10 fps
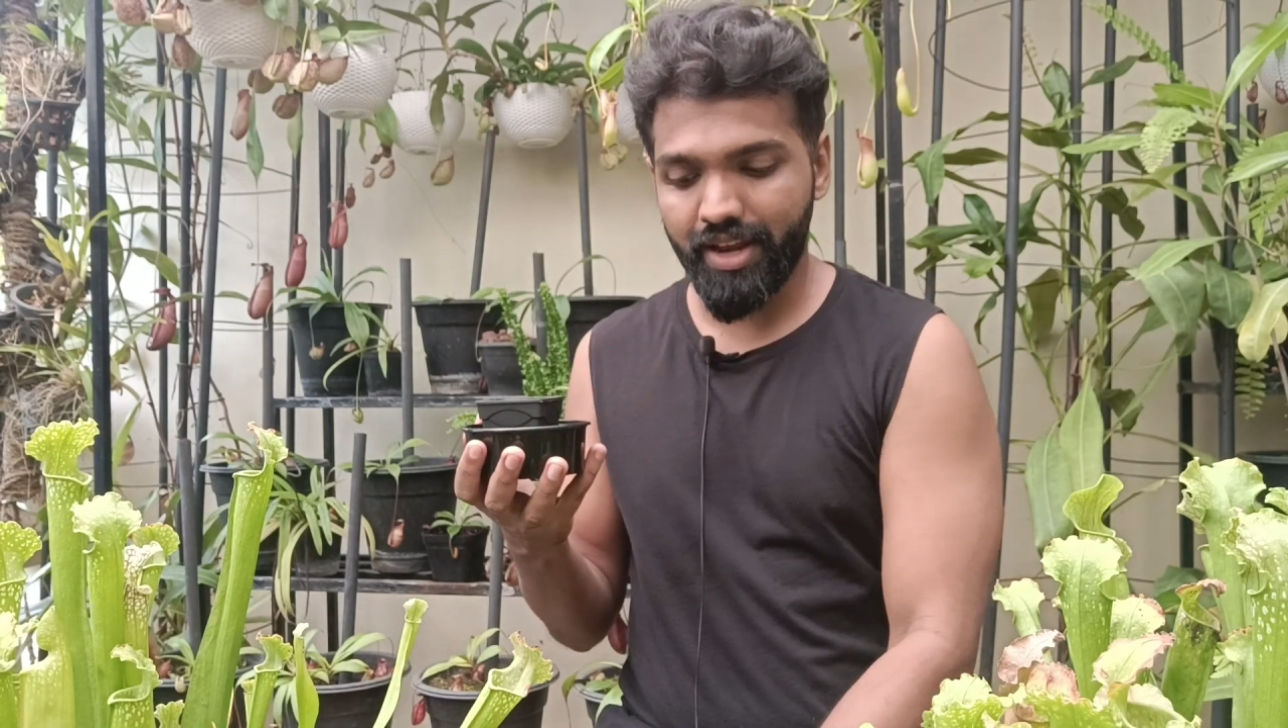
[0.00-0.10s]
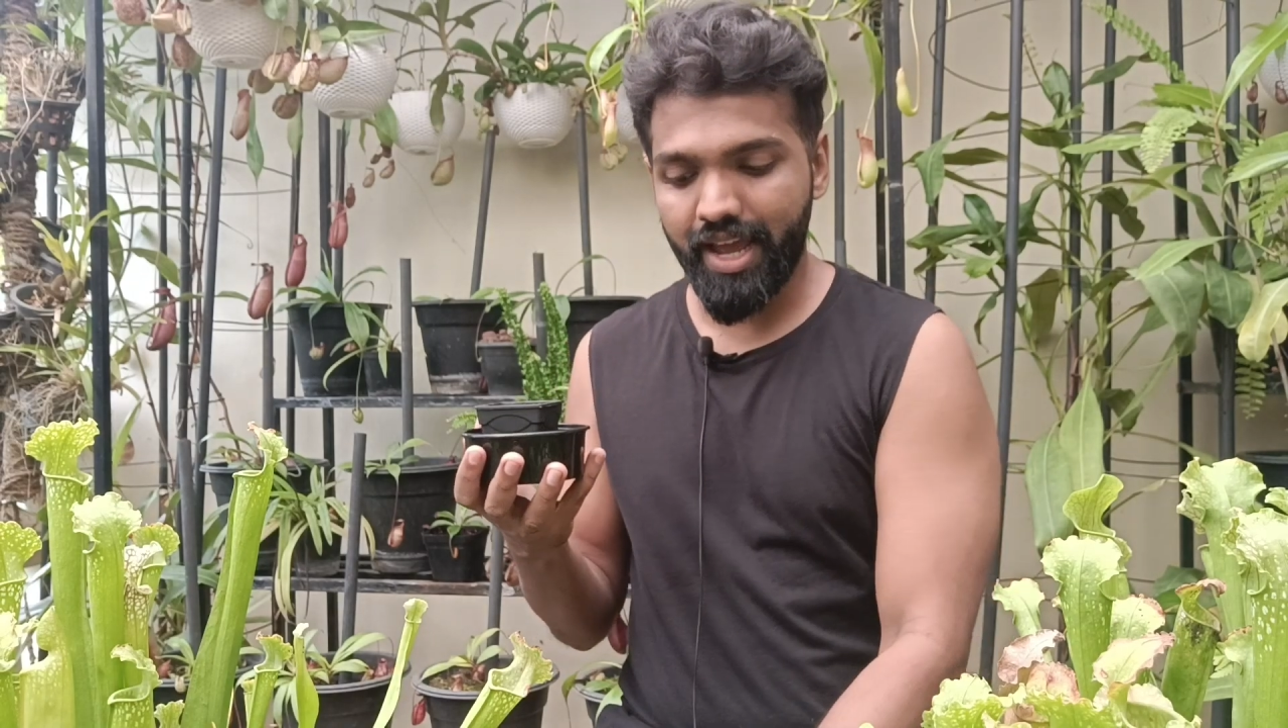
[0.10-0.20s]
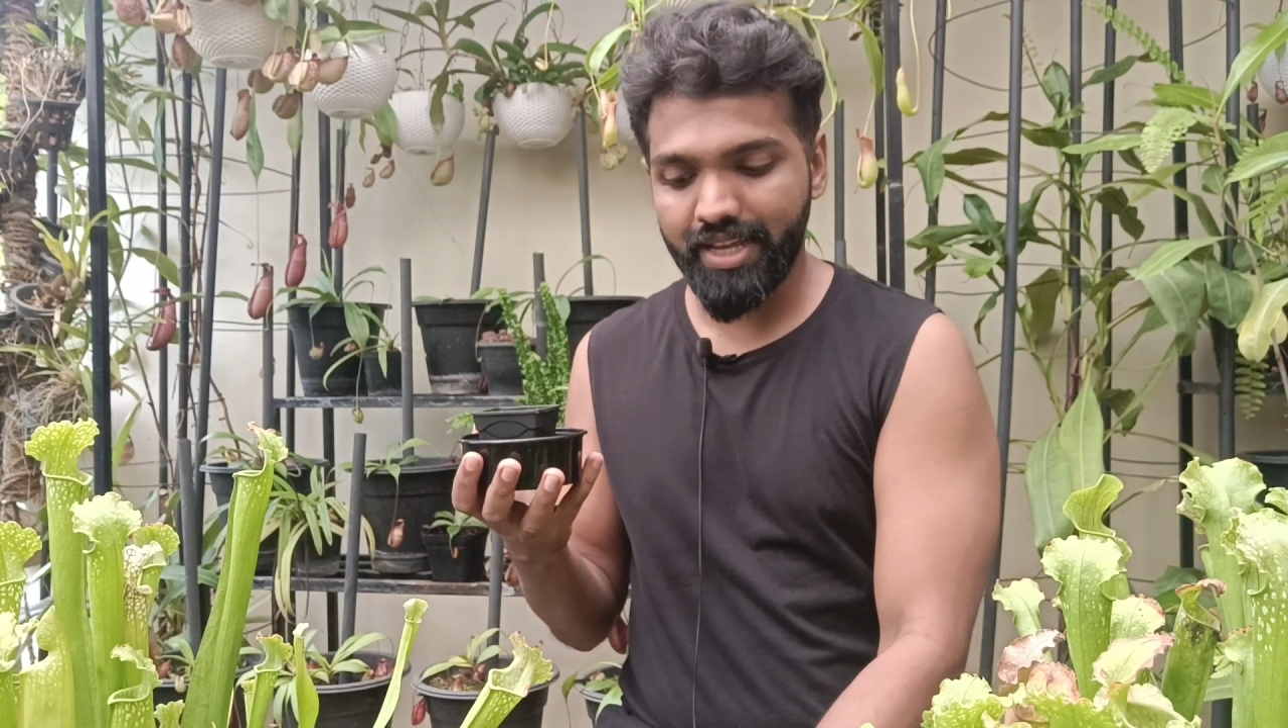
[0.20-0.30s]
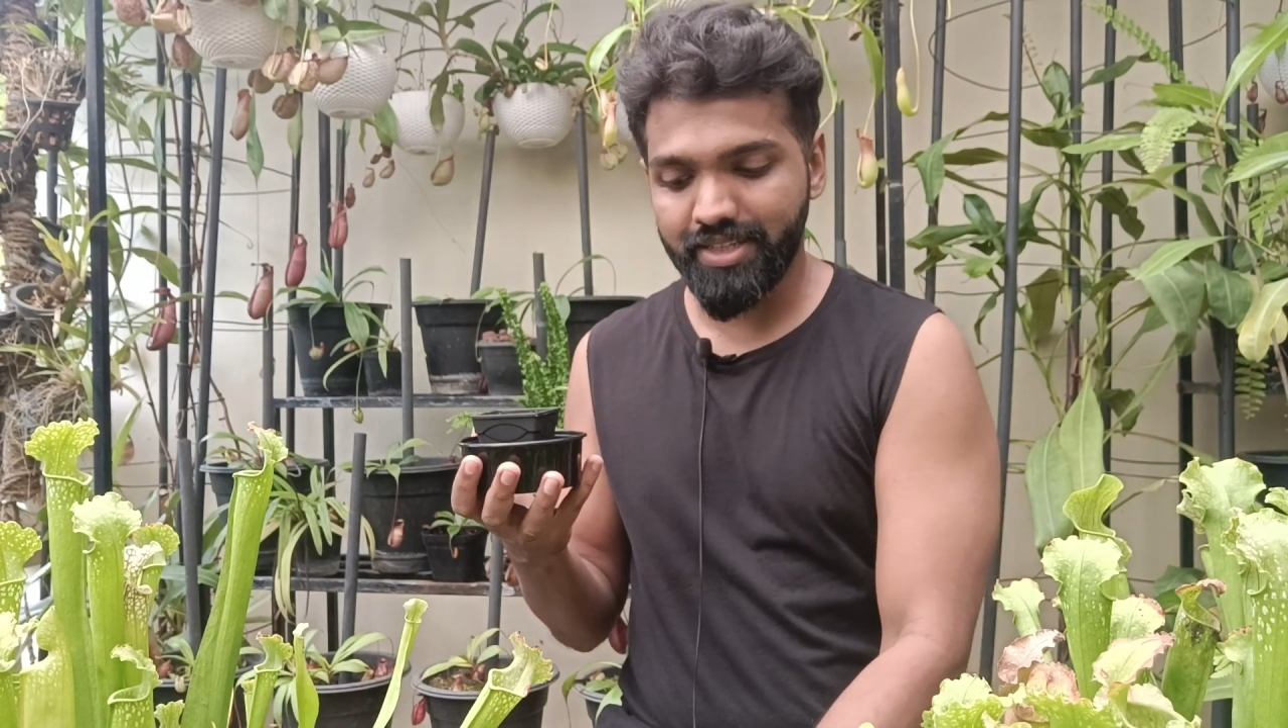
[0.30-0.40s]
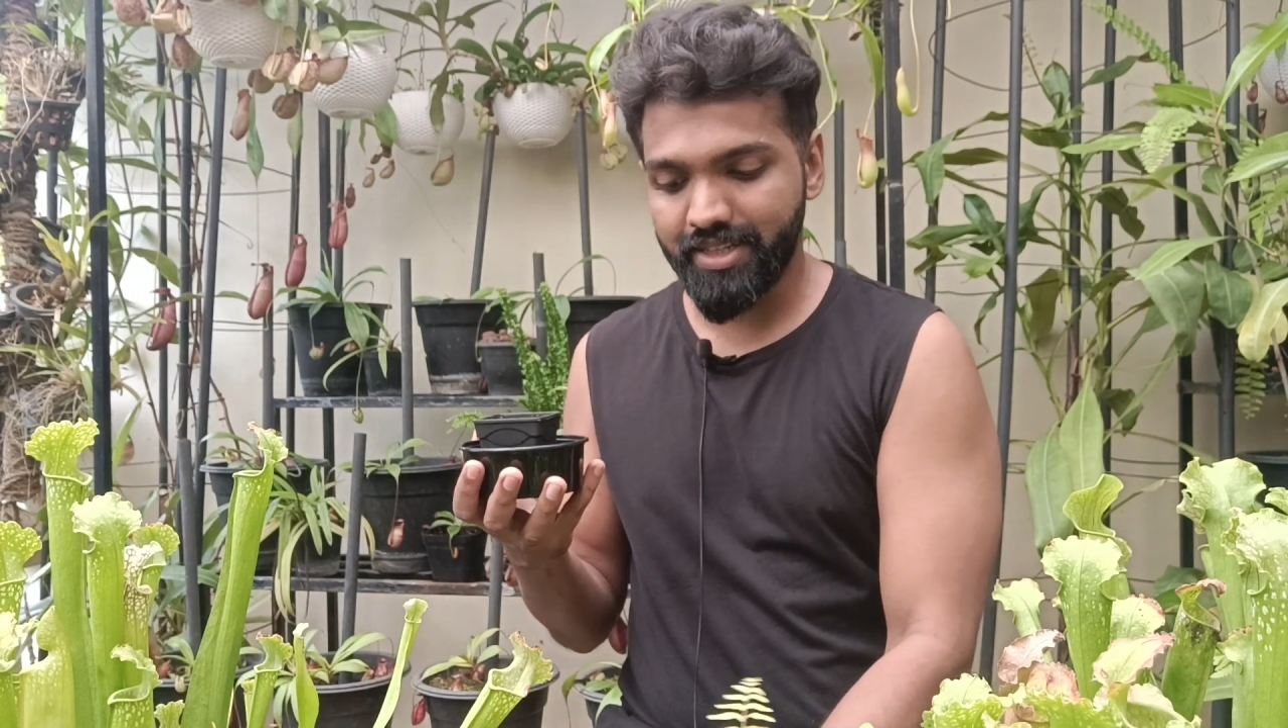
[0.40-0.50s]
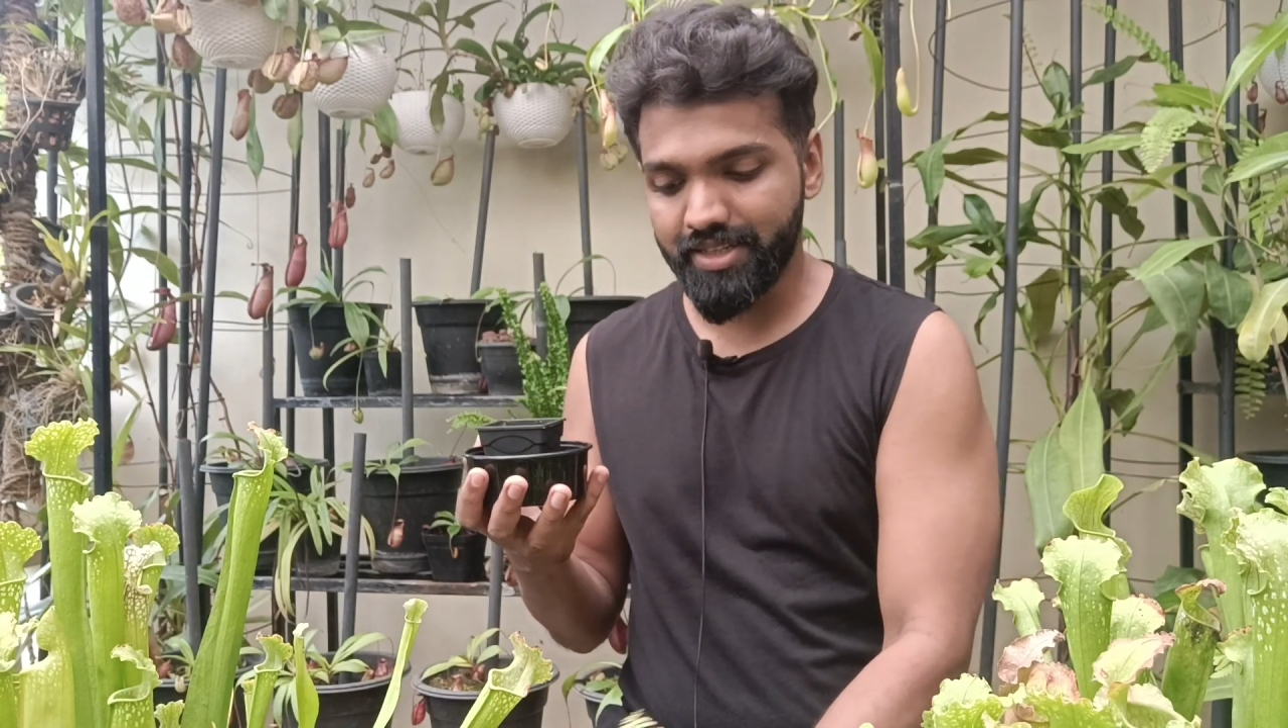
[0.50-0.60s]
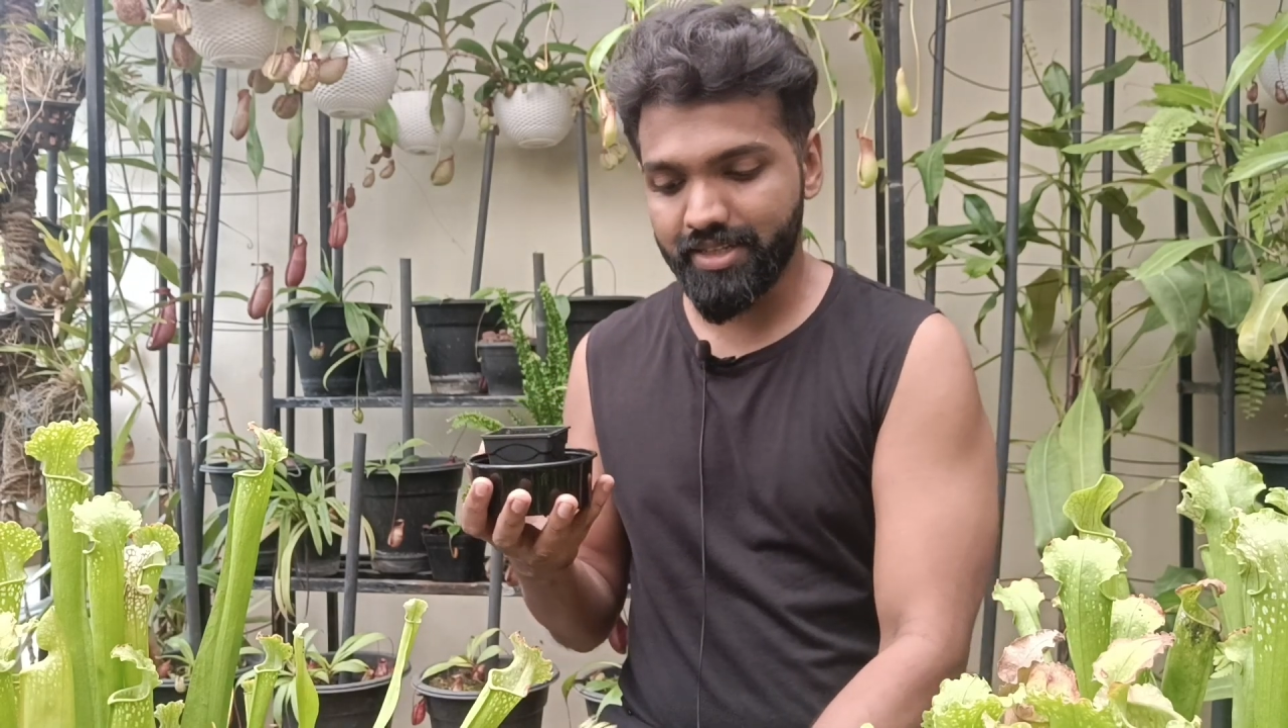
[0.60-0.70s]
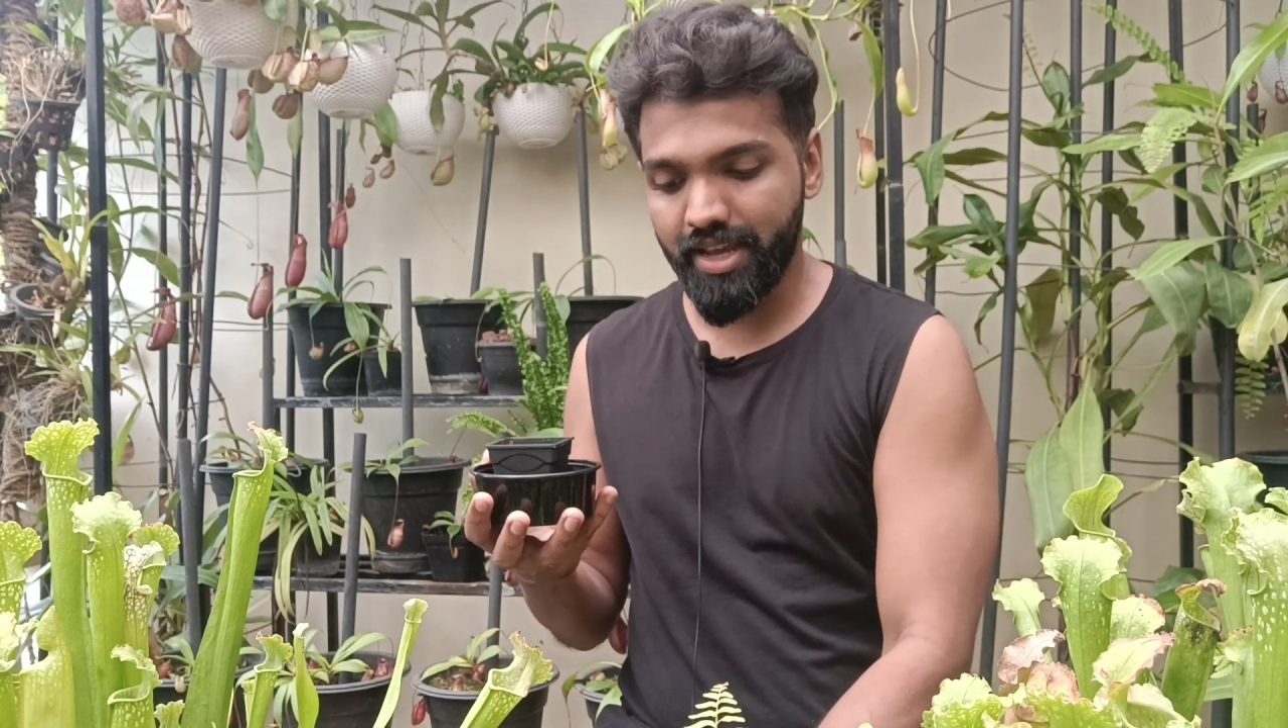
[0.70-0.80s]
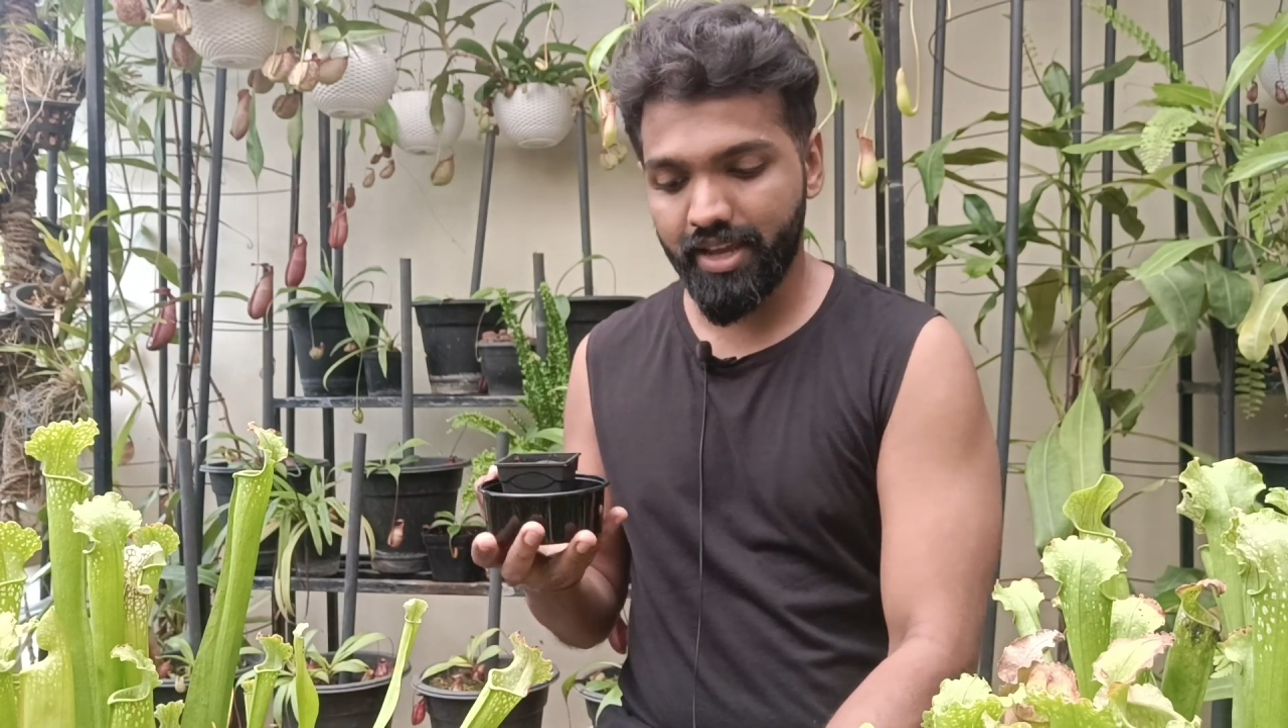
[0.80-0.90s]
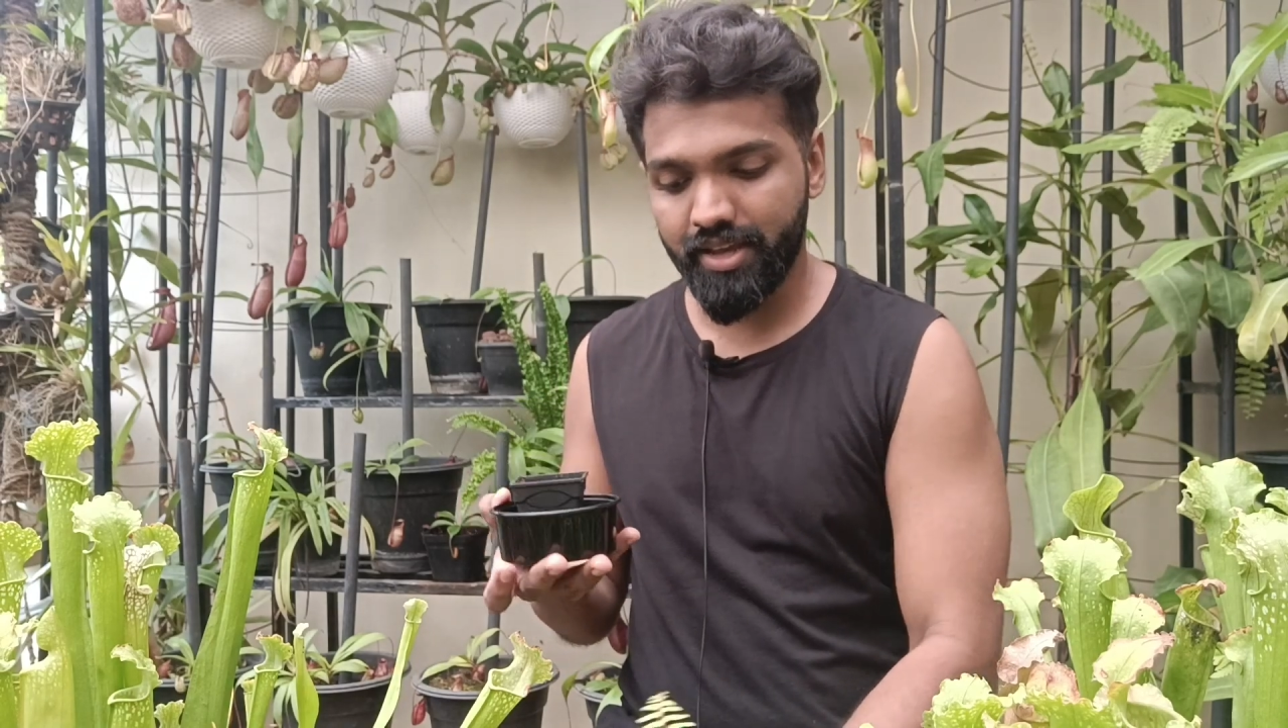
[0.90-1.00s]
I just
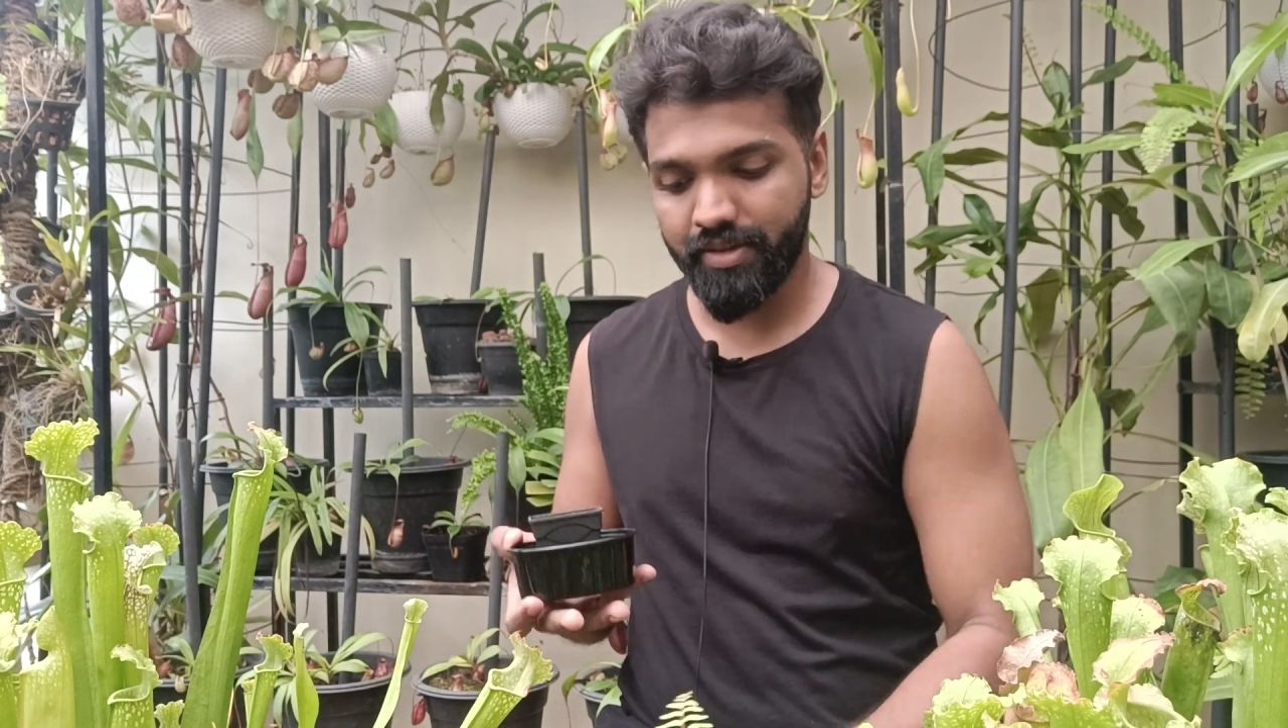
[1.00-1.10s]
take